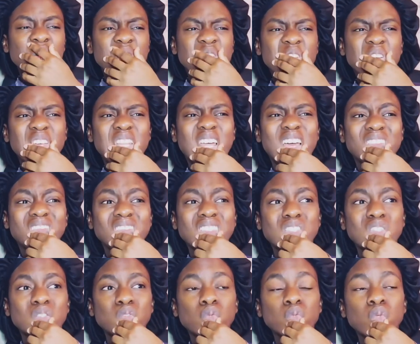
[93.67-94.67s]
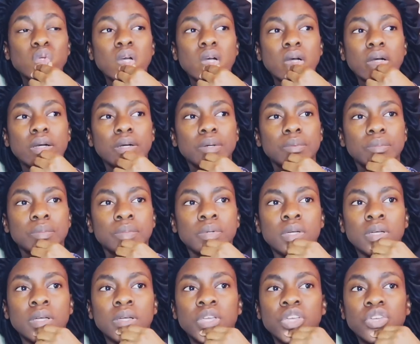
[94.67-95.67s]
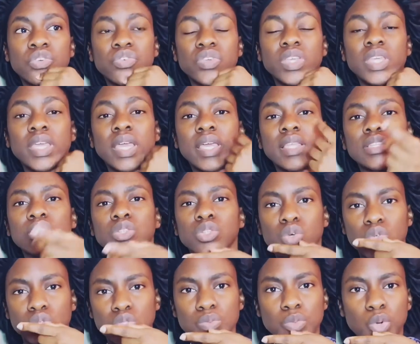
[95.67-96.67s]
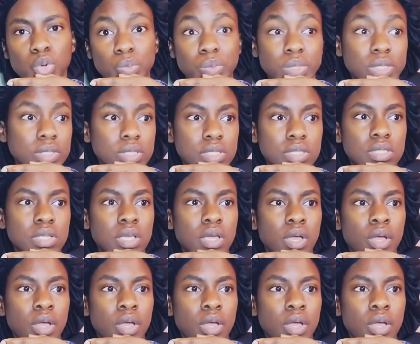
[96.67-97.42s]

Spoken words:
not having to create those moments,